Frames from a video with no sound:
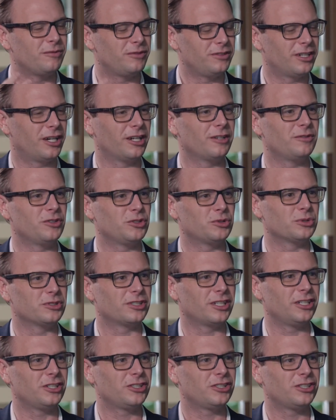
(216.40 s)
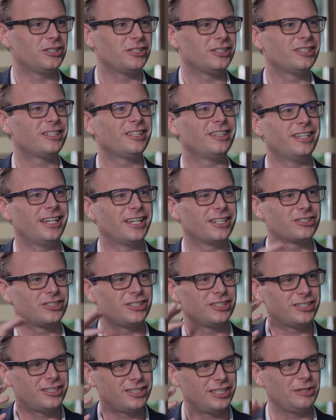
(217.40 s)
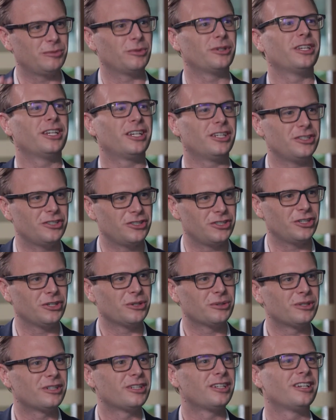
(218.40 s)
data visualization, and they actually see what they can do,